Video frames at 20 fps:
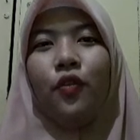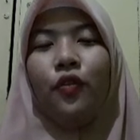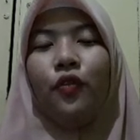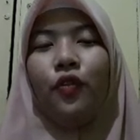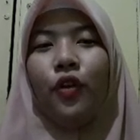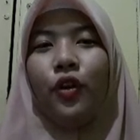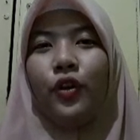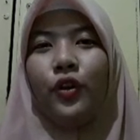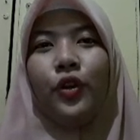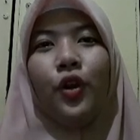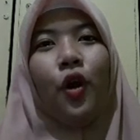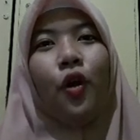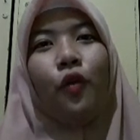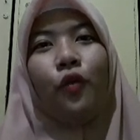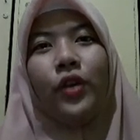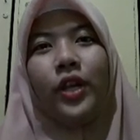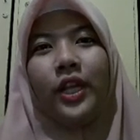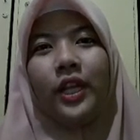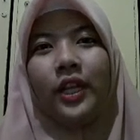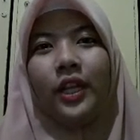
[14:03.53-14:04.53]
for
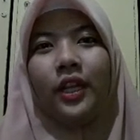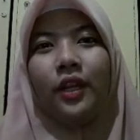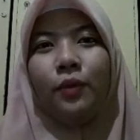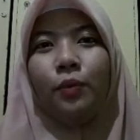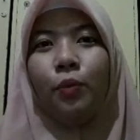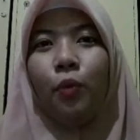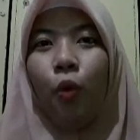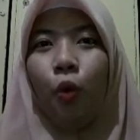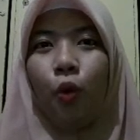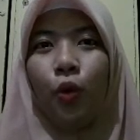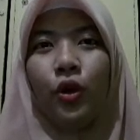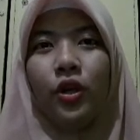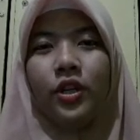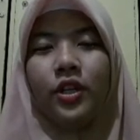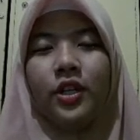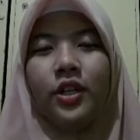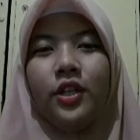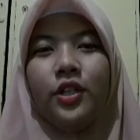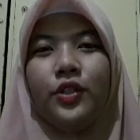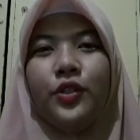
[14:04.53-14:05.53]
knowing
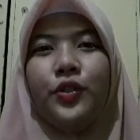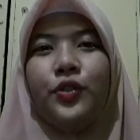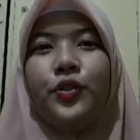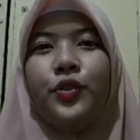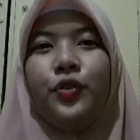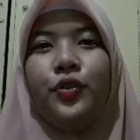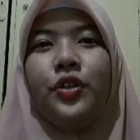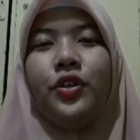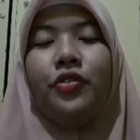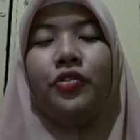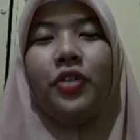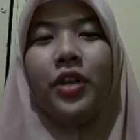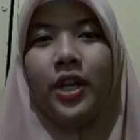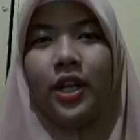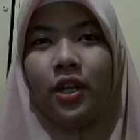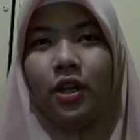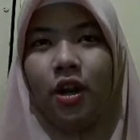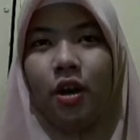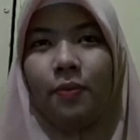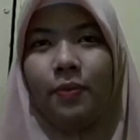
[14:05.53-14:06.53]
more to the
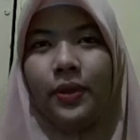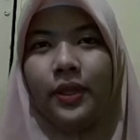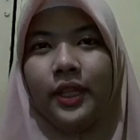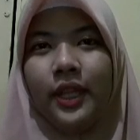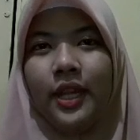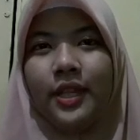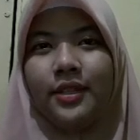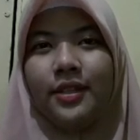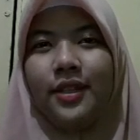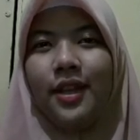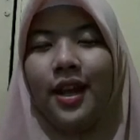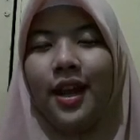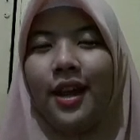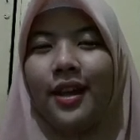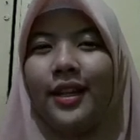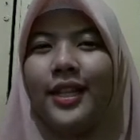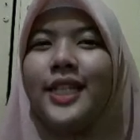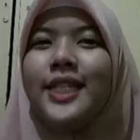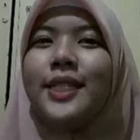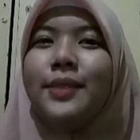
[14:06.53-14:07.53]
reading competence,
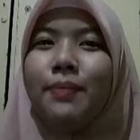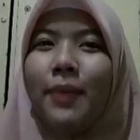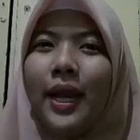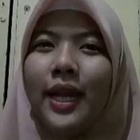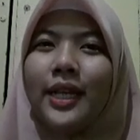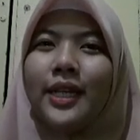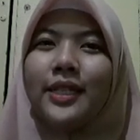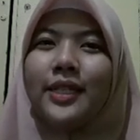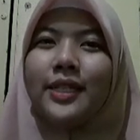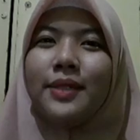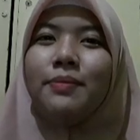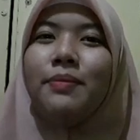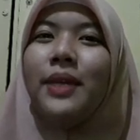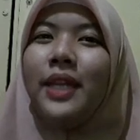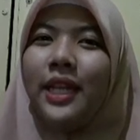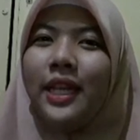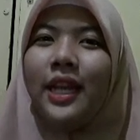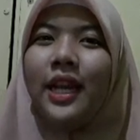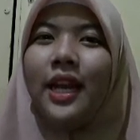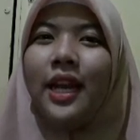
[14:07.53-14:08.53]
and it makes
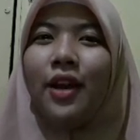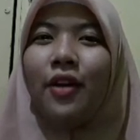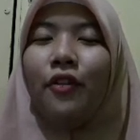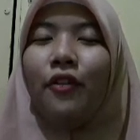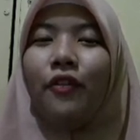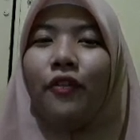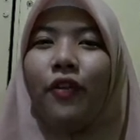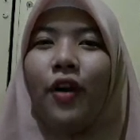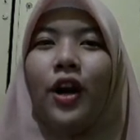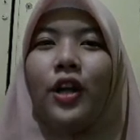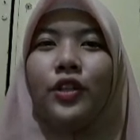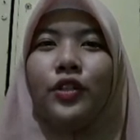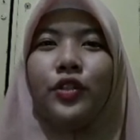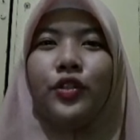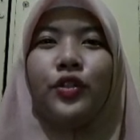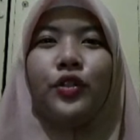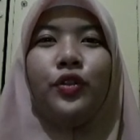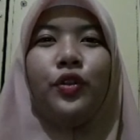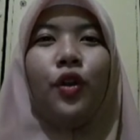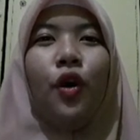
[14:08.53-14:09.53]
me fun
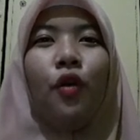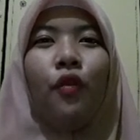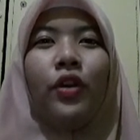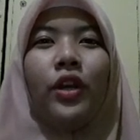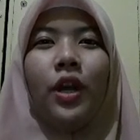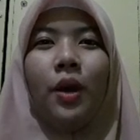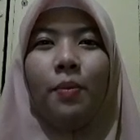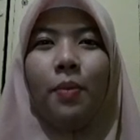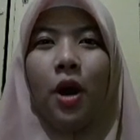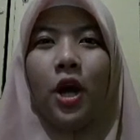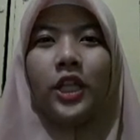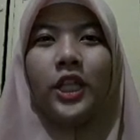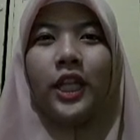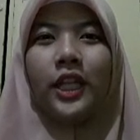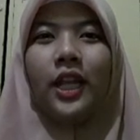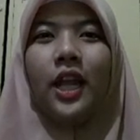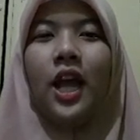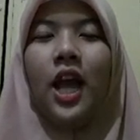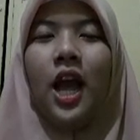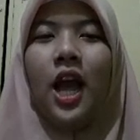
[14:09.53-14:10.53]
to knowing about
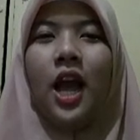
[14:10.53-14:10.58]
it.